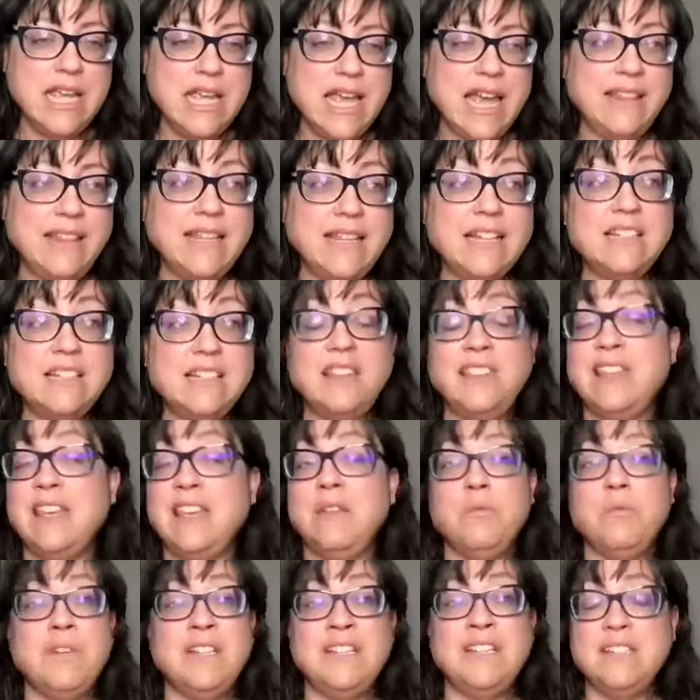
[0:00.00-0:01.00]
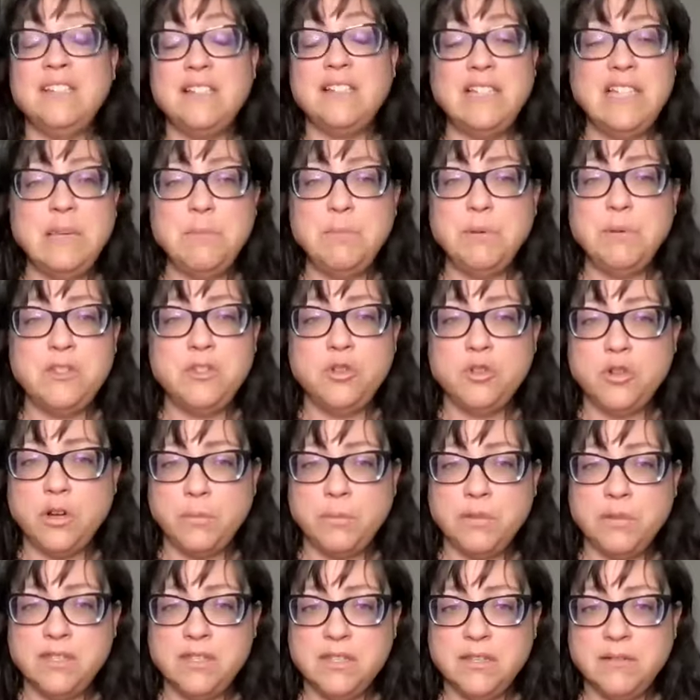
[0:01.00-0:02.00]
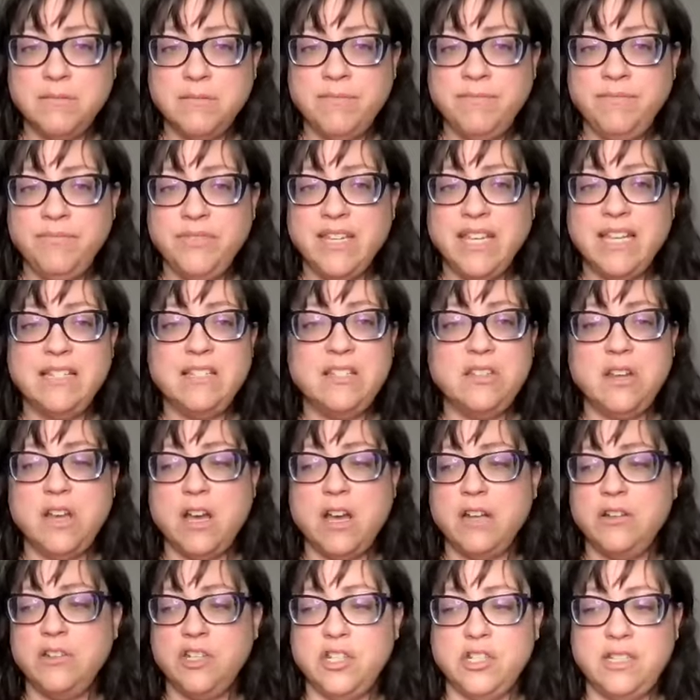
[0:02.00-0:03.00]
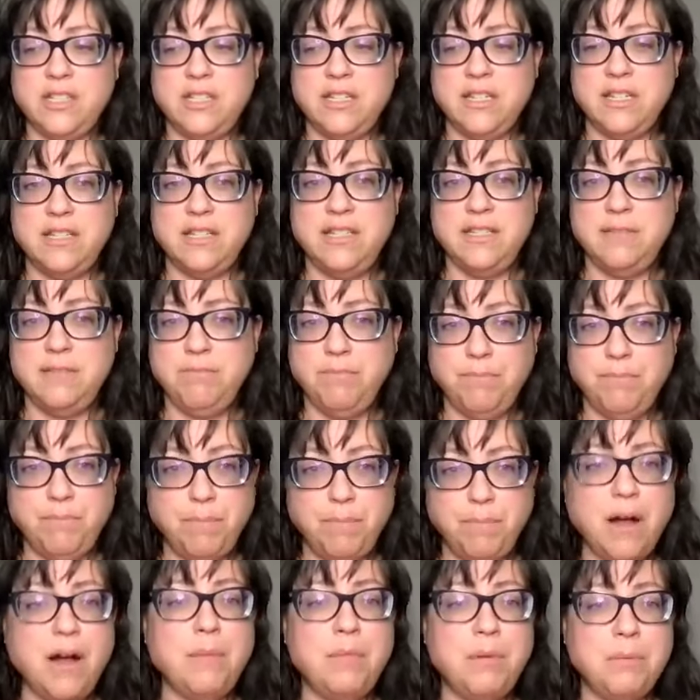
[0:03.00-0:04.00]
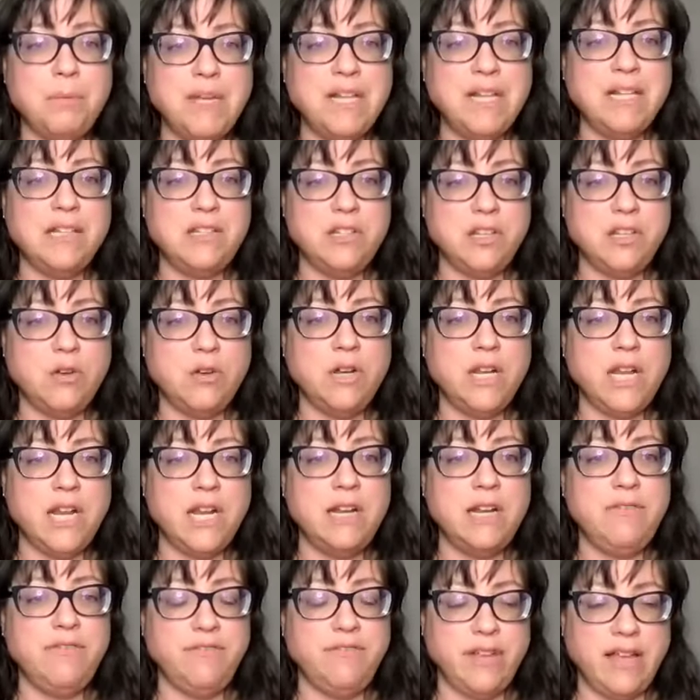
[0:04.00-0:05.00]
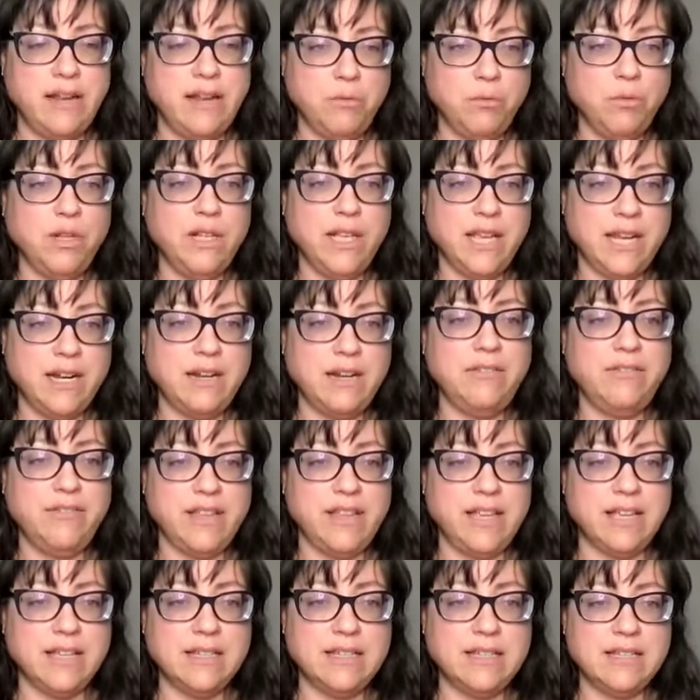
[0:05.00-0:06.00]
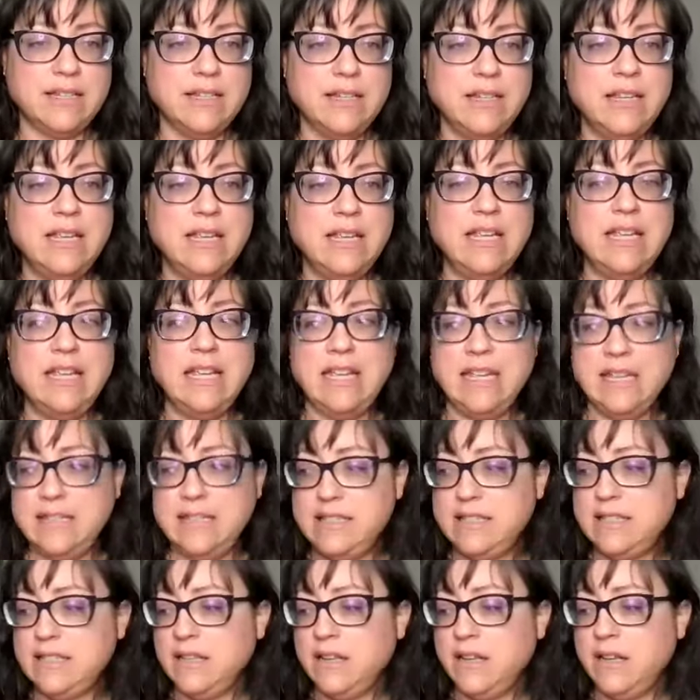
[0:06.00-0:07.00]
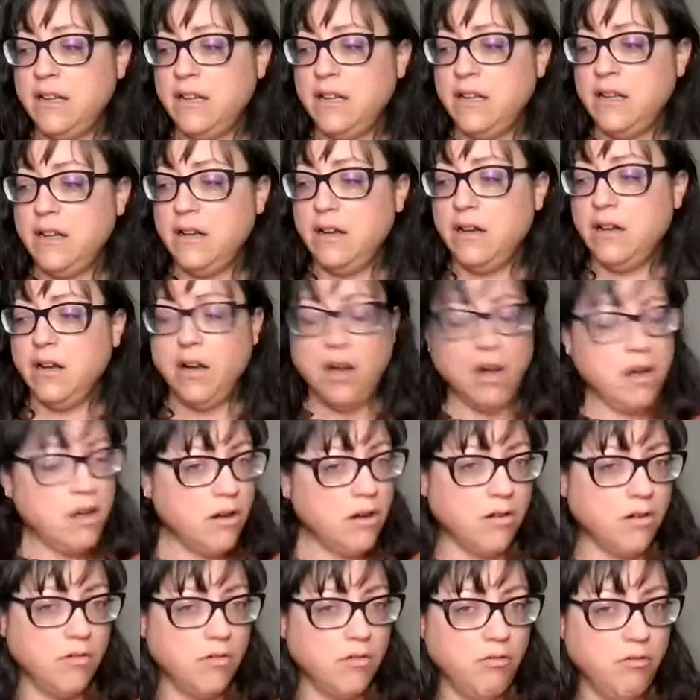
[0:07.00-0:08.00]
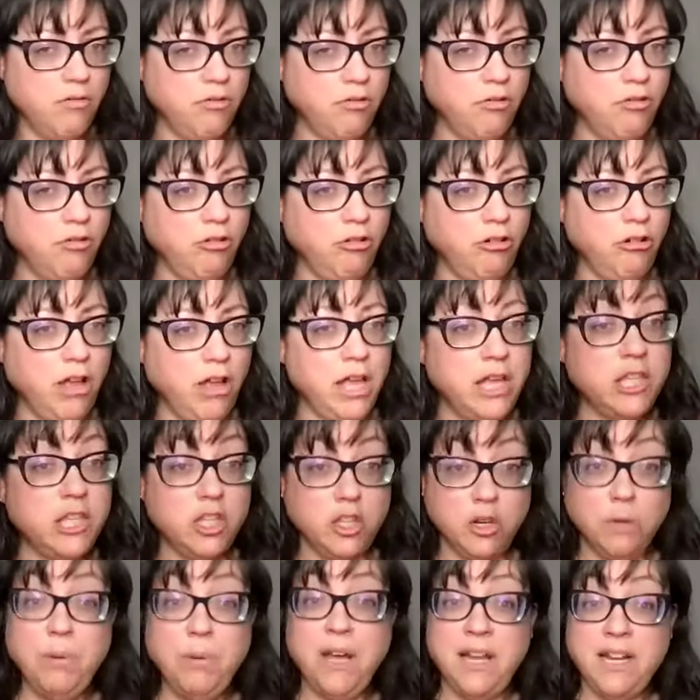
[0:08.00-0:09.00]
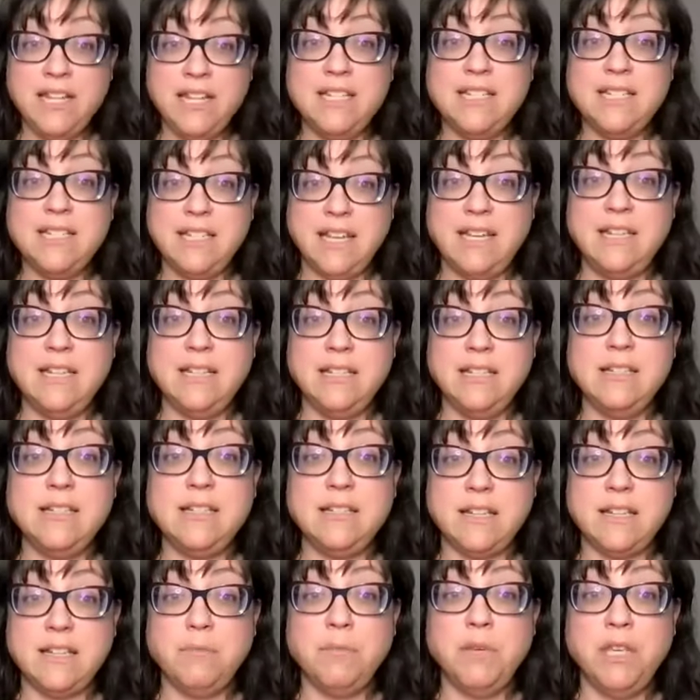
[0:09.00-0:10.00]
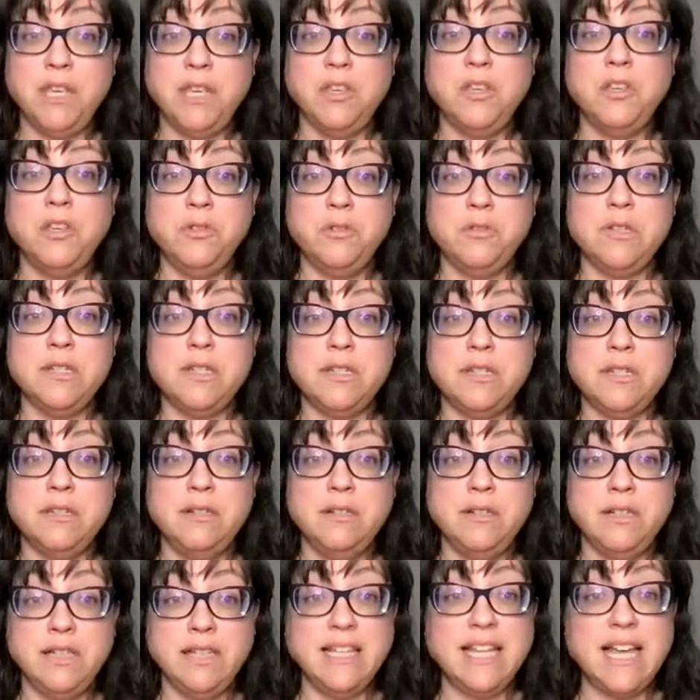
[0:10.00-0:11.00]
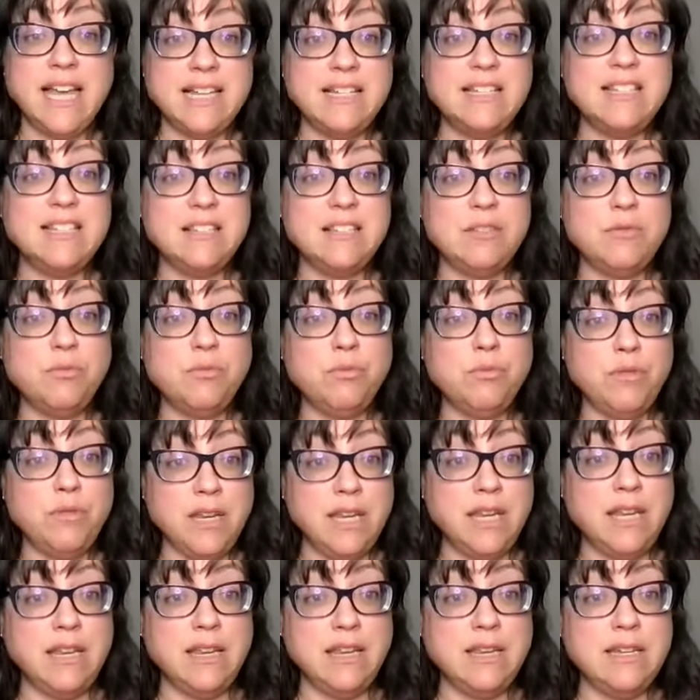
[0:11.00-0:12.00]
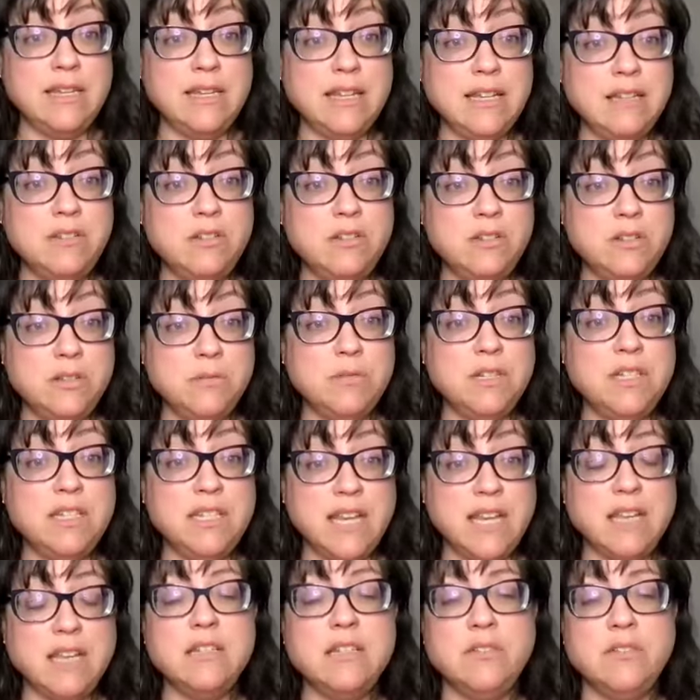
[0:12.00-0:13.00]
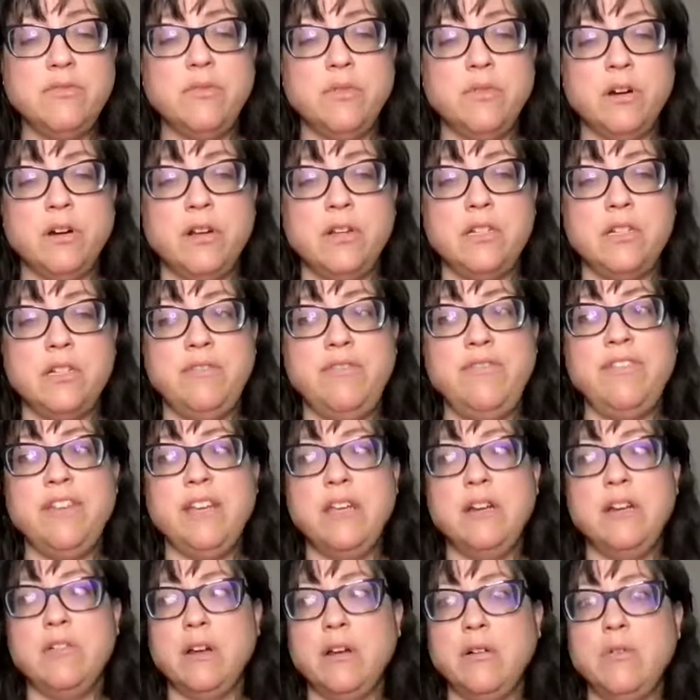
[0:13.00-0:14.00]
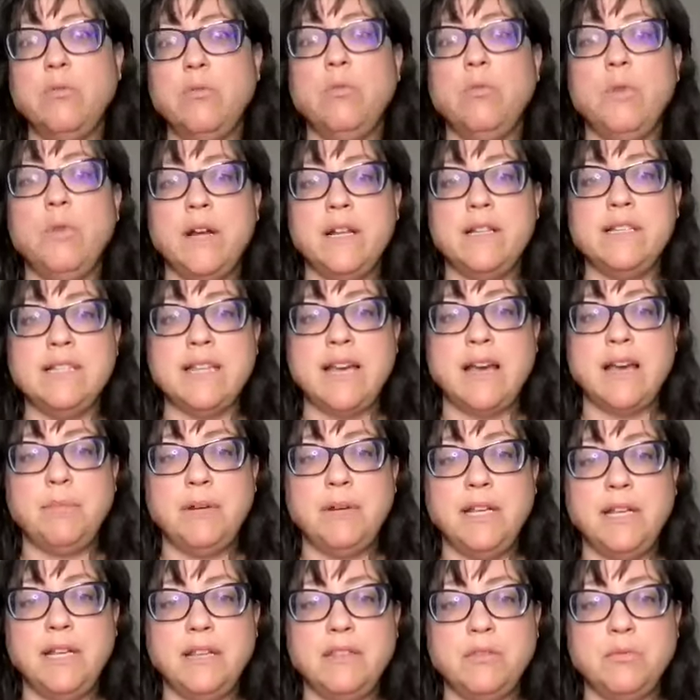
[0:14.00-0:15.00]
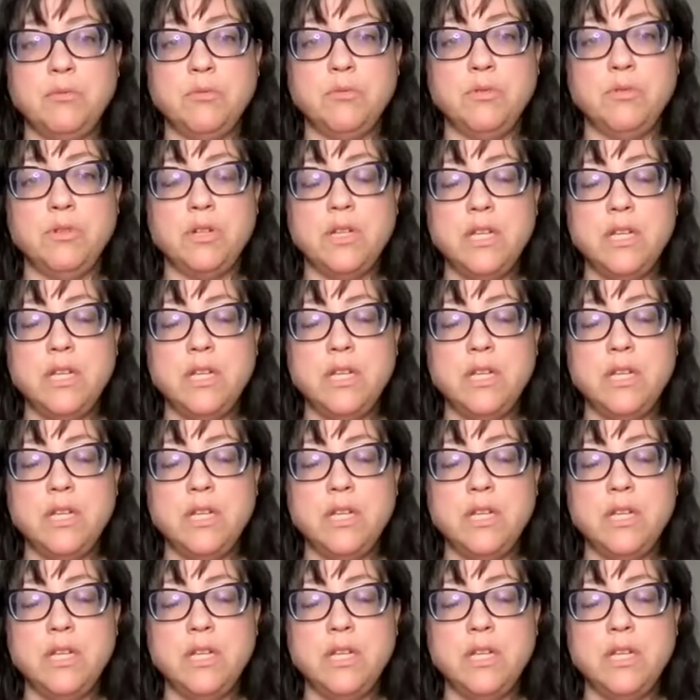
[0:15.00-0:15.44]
And that's the thing. When sleep is troublesome, it's not just a pop of melatonin and we'll get it fixed. It's your body is sending some cues. Let's read and do some detective work to figure out what's happening at the root.